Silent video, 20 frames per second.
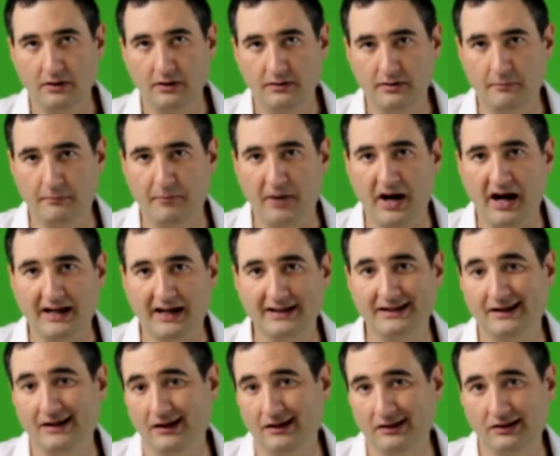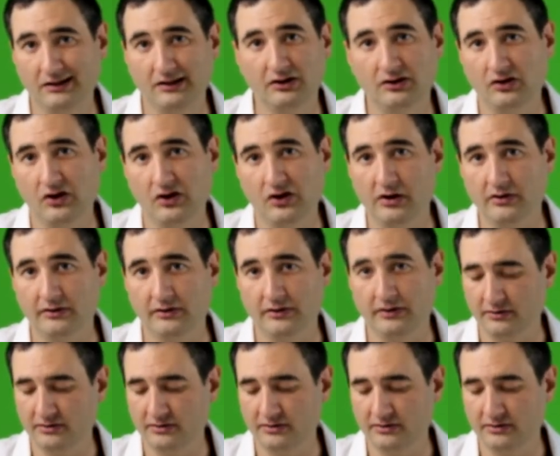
the body a little longer.